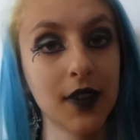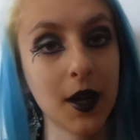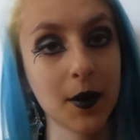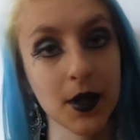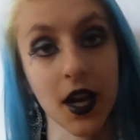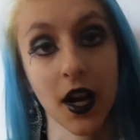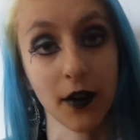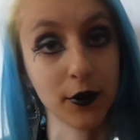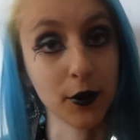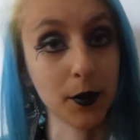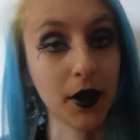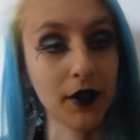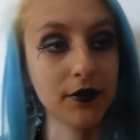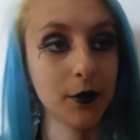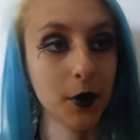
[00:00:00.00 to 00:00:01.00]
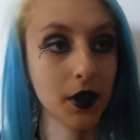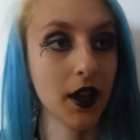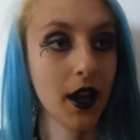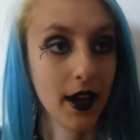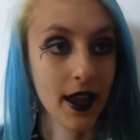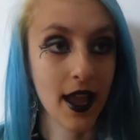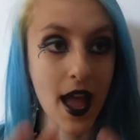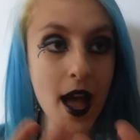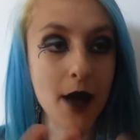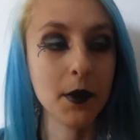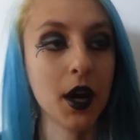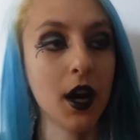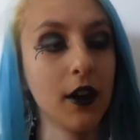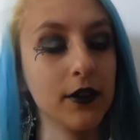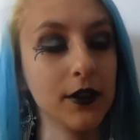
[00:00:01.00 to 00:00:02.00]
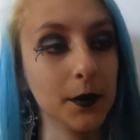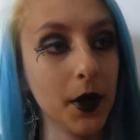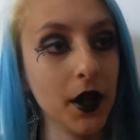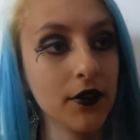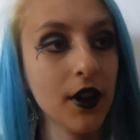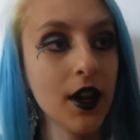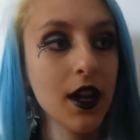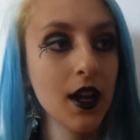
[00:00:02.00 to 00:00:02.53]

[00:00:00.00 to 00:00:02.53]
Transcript: I'm like a Hufflepuff. Well, I am a Hufflepuff.